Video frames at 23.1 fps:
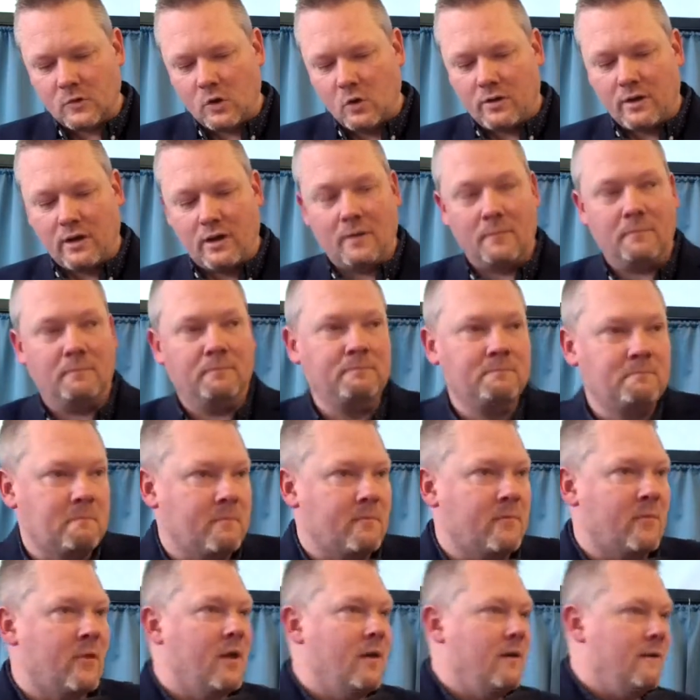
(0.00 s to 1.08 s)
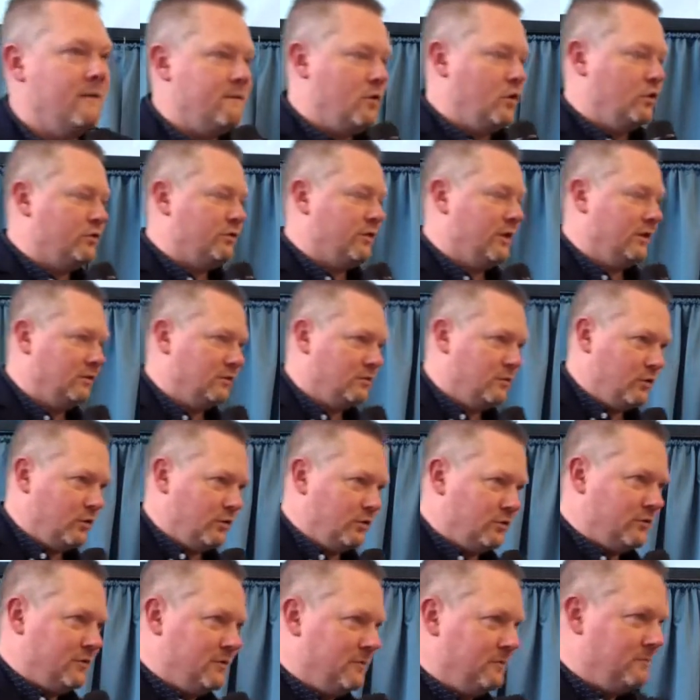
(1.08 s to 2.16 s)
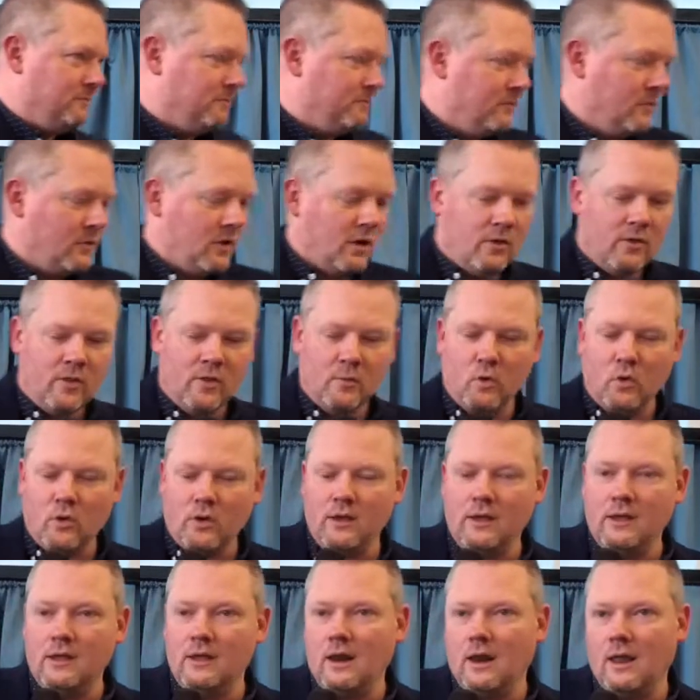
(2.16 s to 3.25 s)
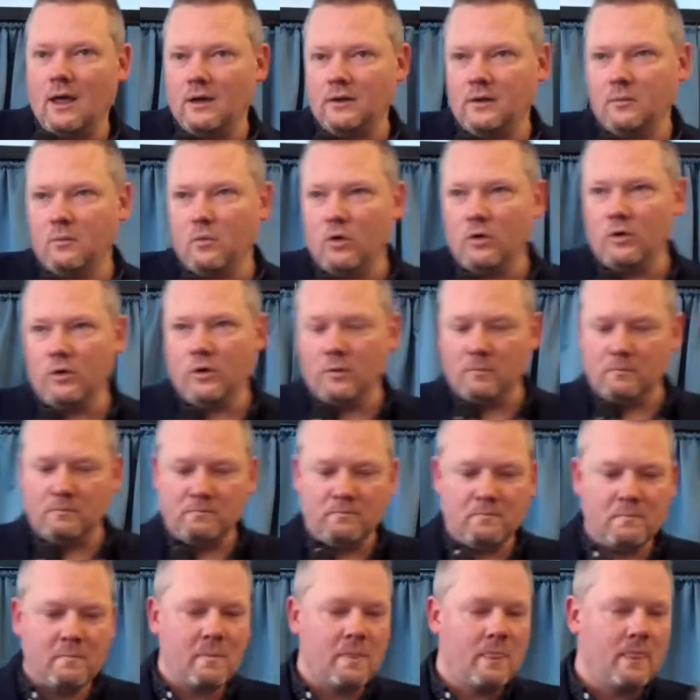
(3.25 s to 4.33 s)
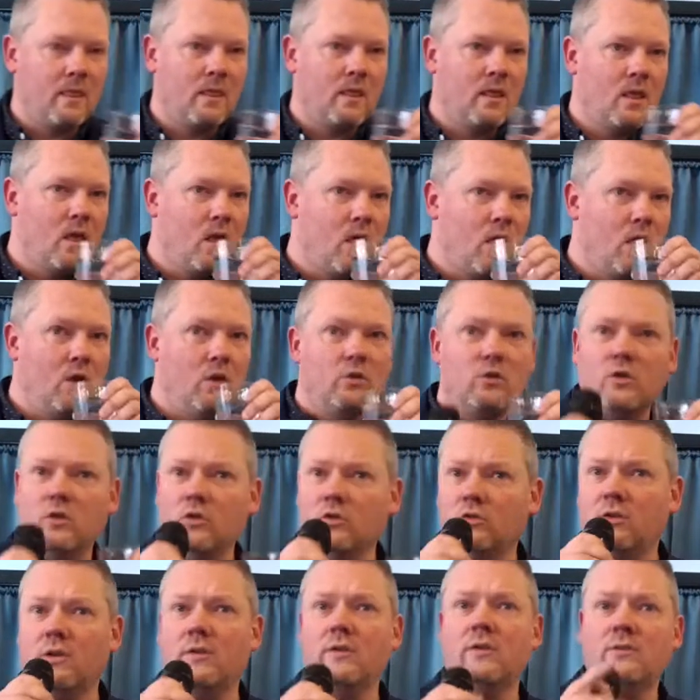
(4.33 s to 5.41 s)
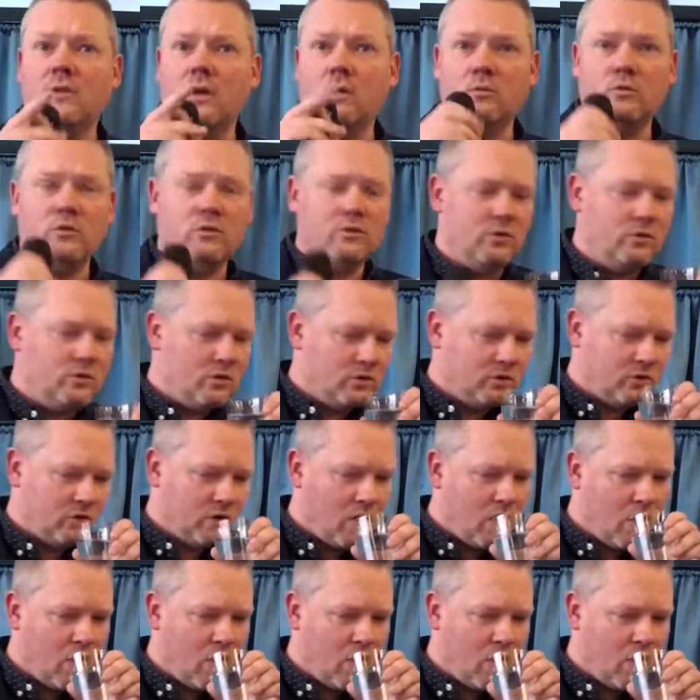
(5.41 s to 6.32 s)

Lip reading: Okay, first things first. The more eagle-eyed among you, can you sit this down just a touch?